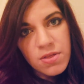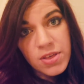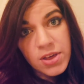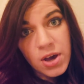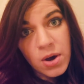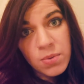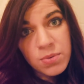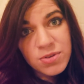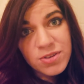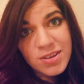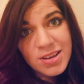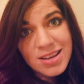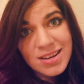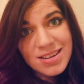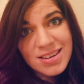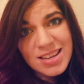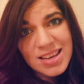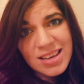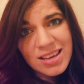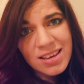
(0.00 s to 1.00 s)
The O C
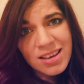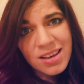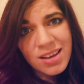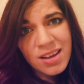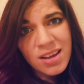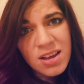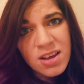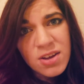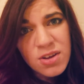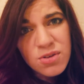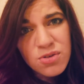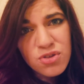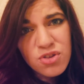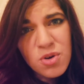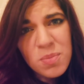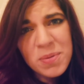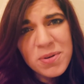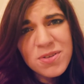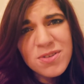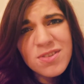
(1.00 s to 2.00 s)
D.
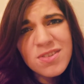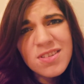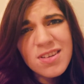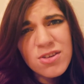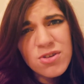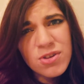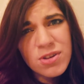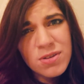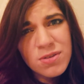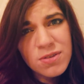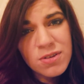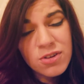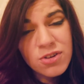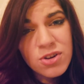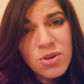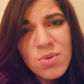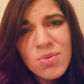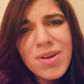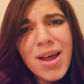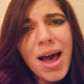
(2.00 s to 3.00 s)
Superstitious.
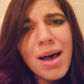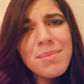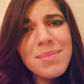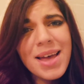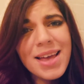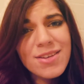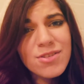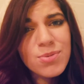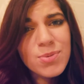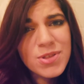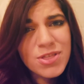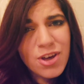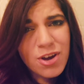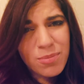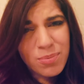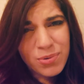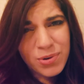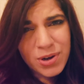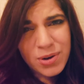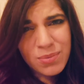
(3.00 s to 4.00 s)
Do not mess with
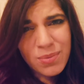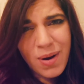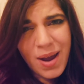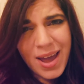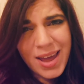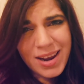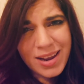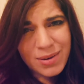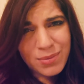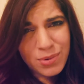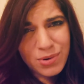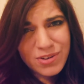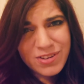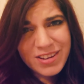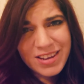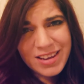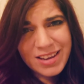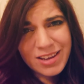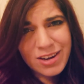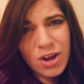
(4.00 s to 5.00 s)
their pre-writing
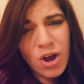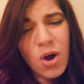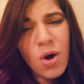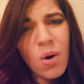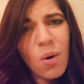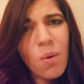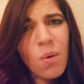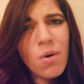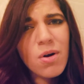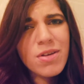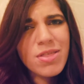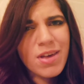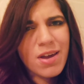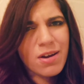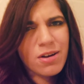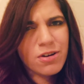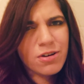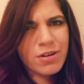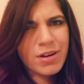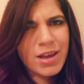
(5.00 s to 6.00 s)
routine, or
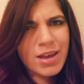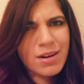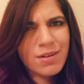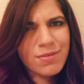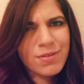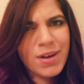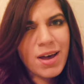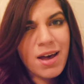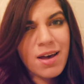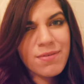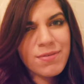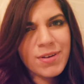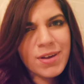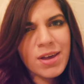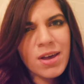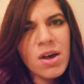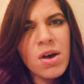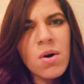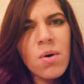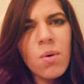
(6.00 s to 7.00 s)
their creative
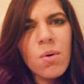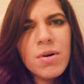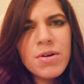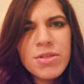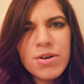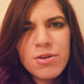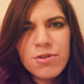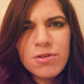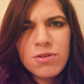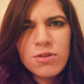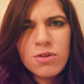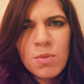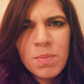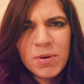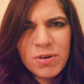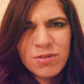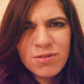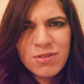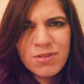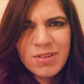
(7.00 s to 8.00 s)
copy, or their
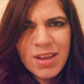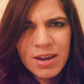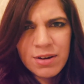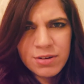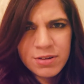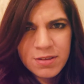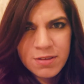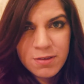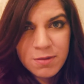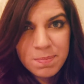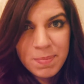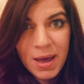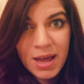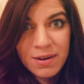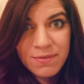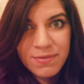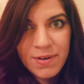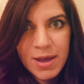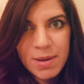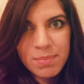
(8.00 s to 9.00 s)
super sacred
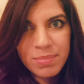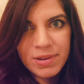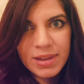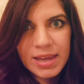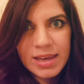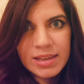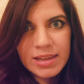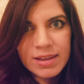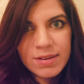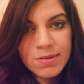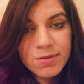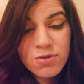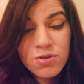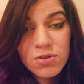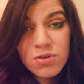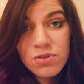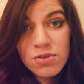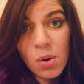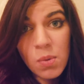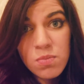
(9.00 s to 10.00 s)
Spotify playlist.
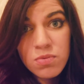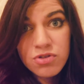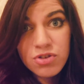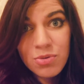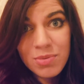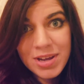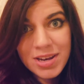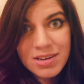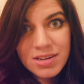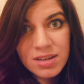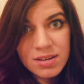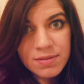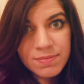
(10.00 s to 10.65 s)
Just don't do it.